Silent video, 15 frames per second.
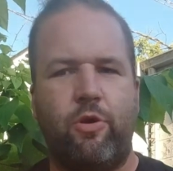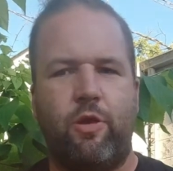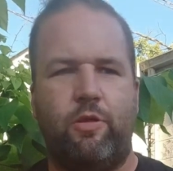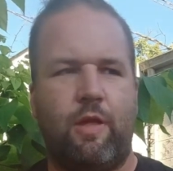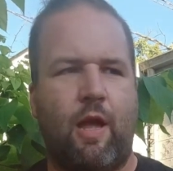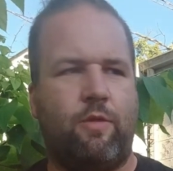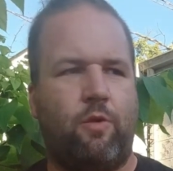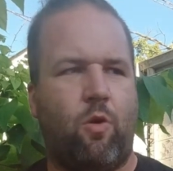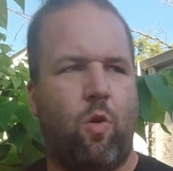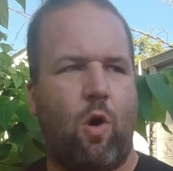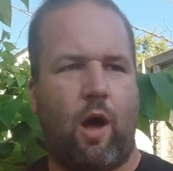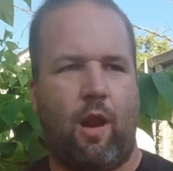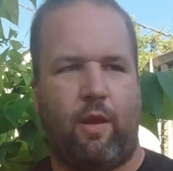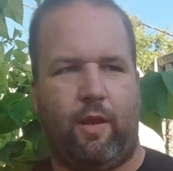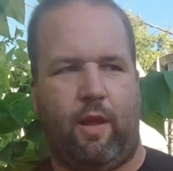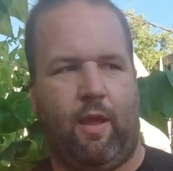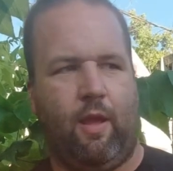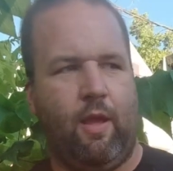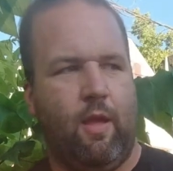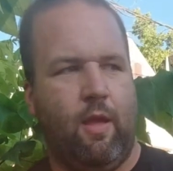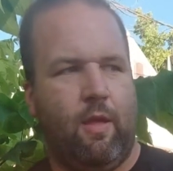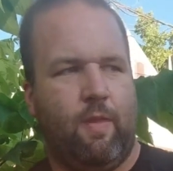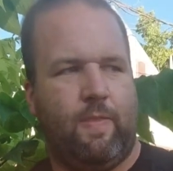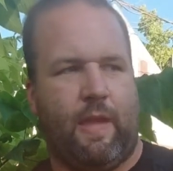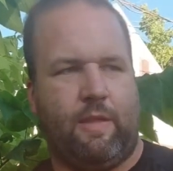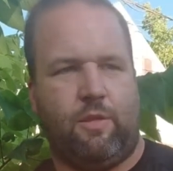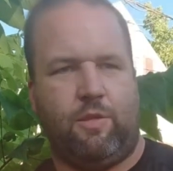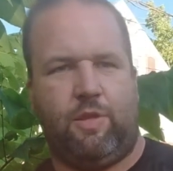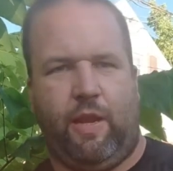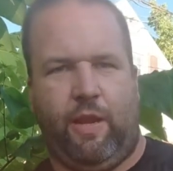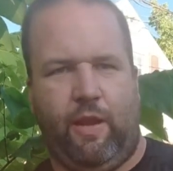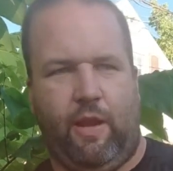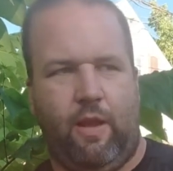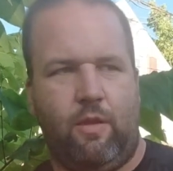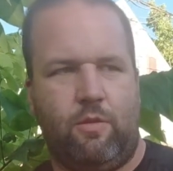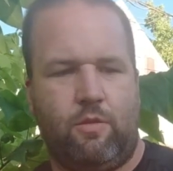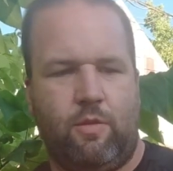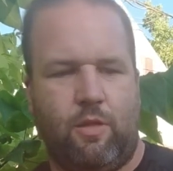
is not the quality that the Ceta is.